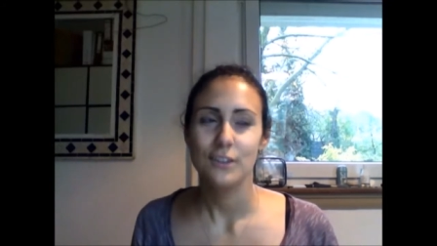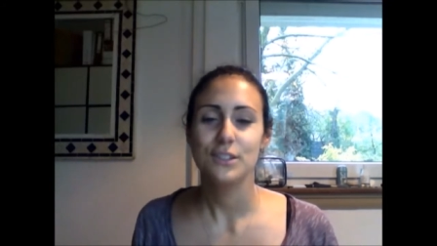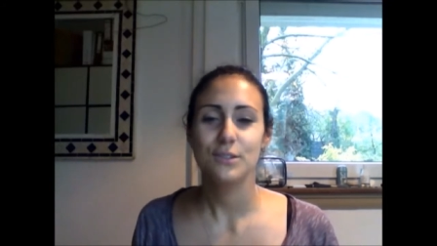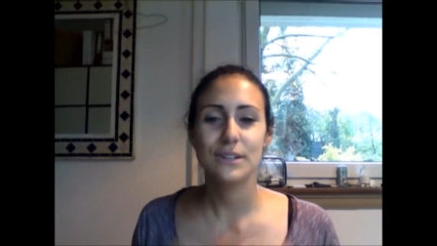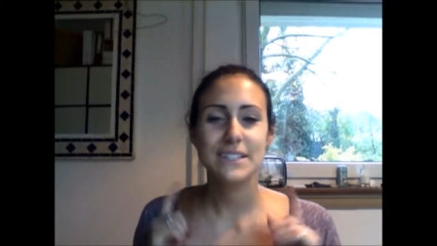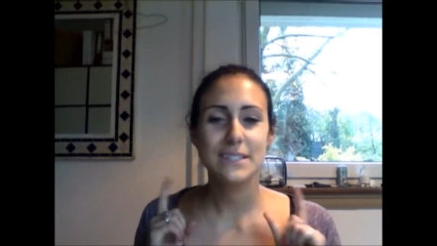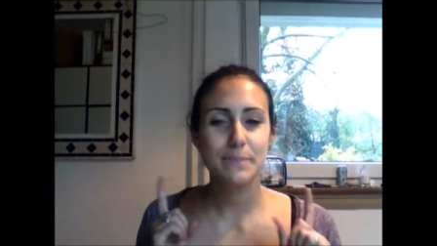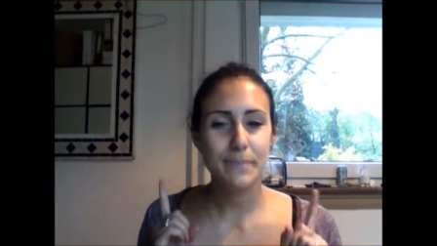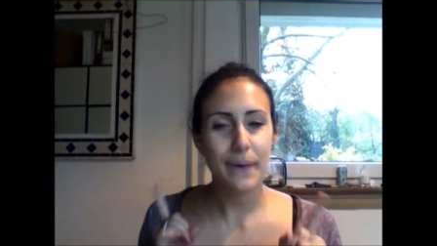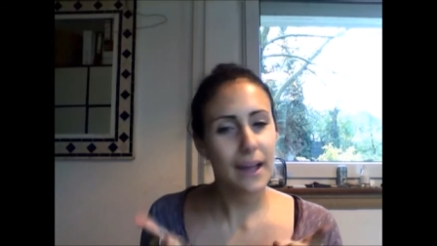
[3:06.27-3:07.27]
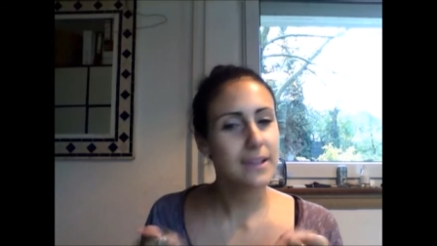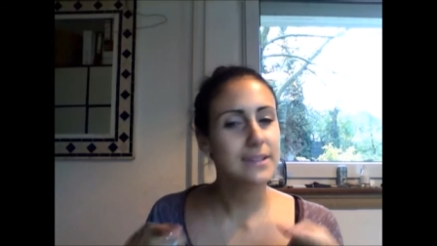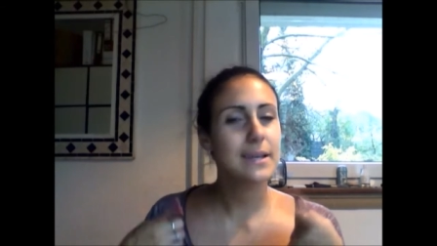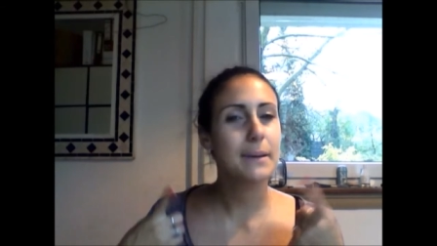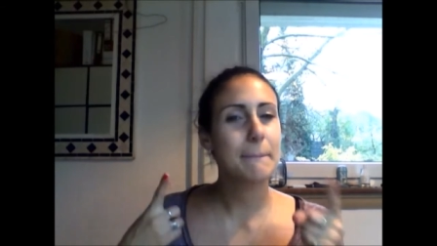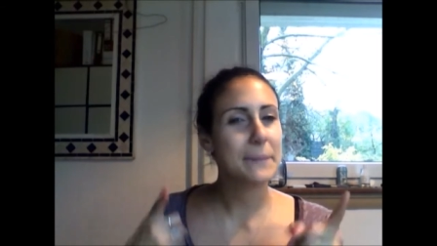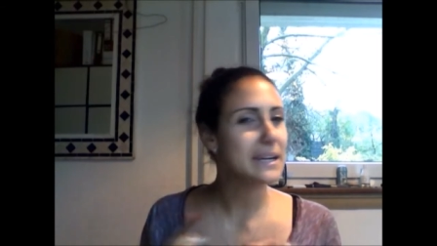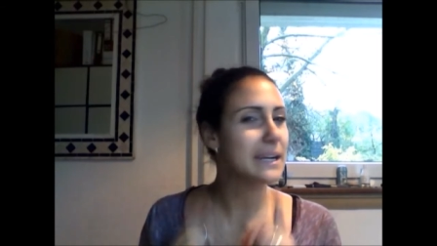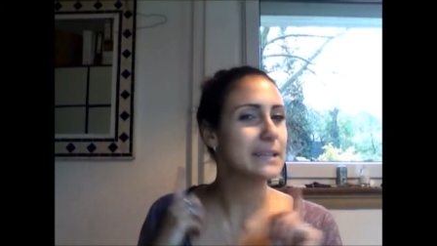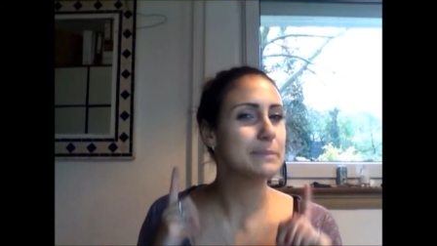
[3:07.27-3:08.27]
So expect
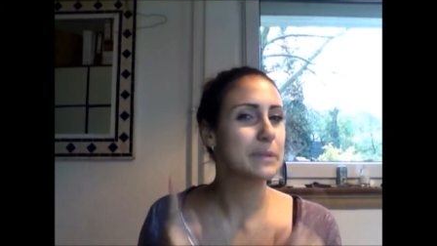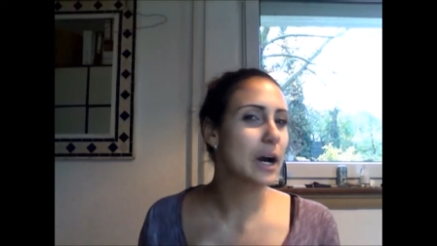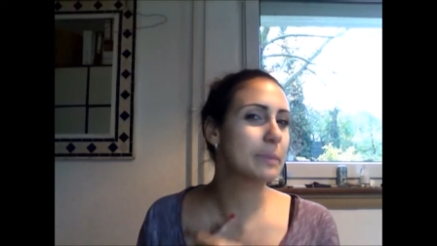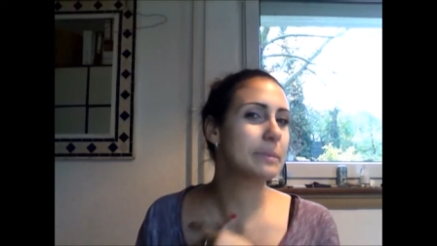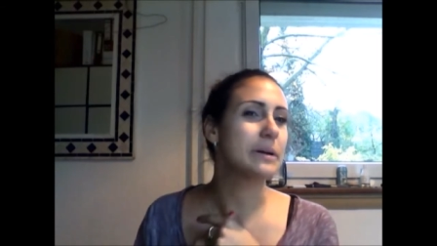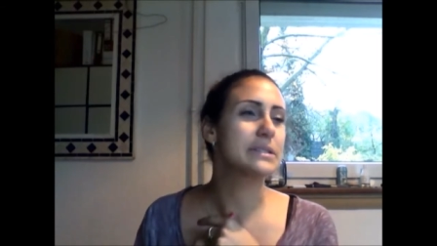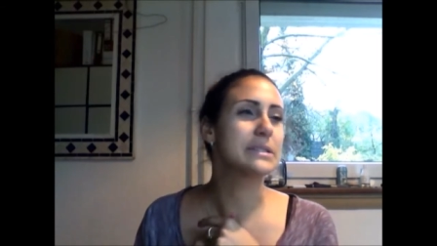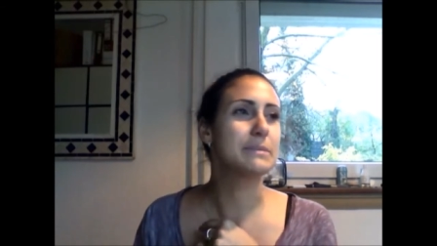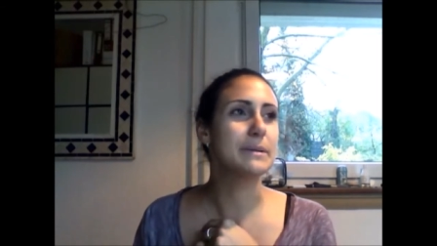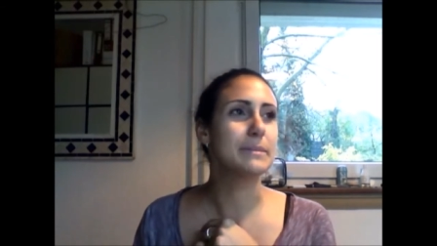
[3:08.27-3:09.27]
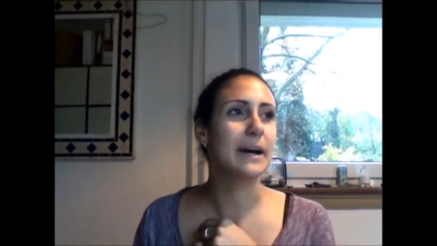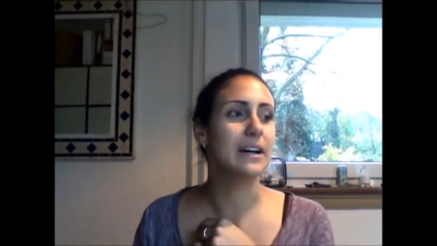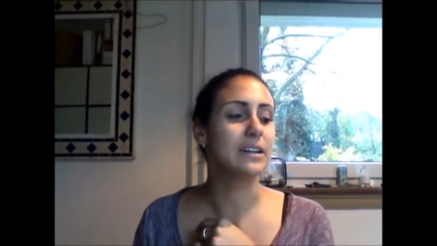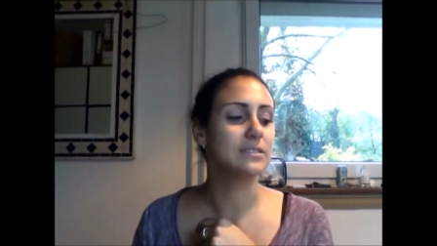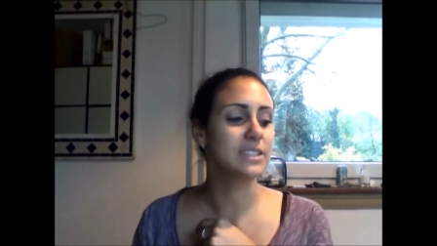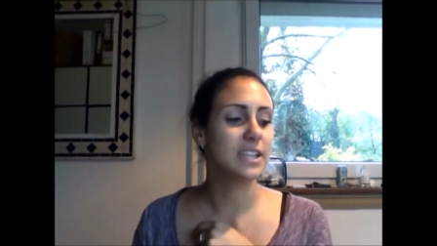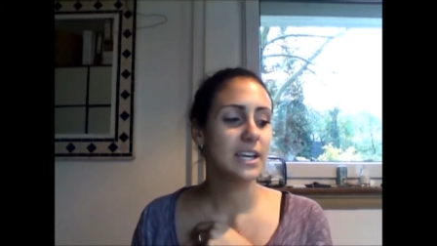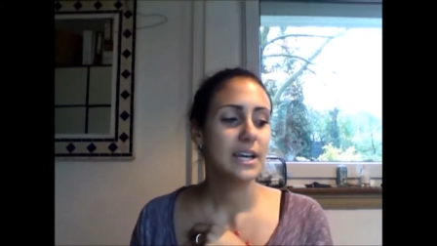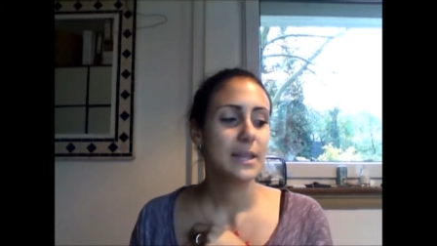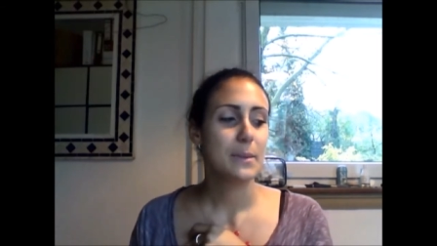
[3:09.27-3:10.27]
Monday's blog post to be about
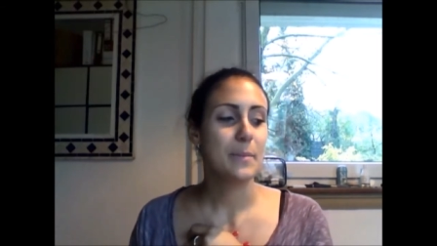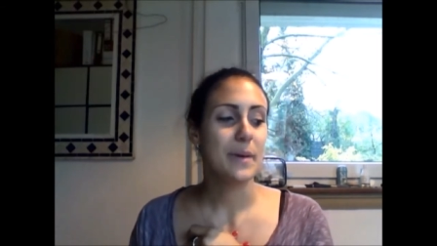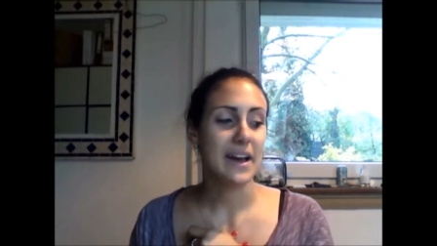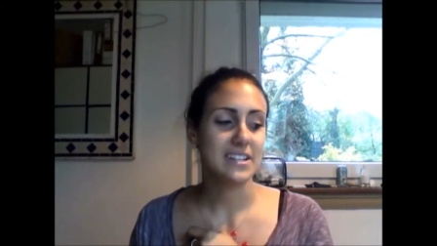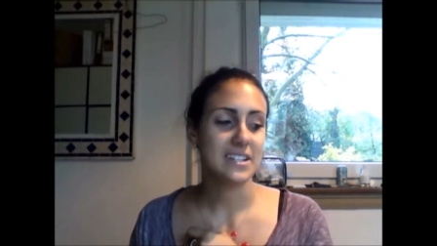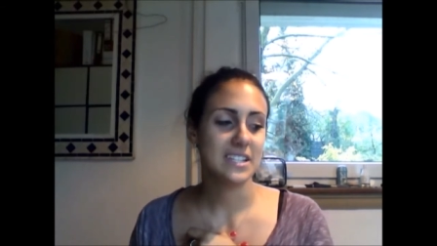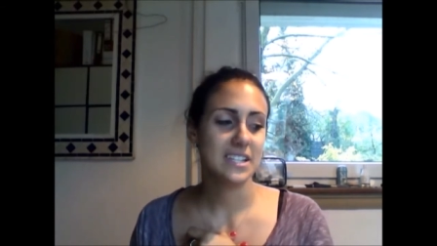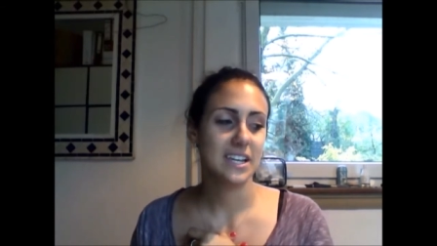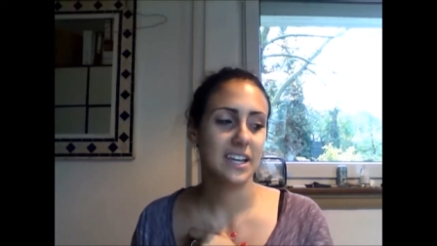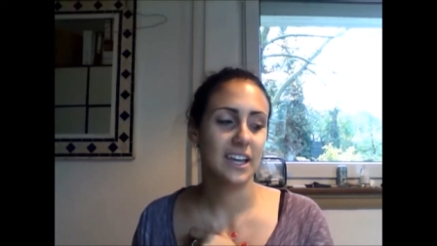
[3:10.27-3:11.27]
the best,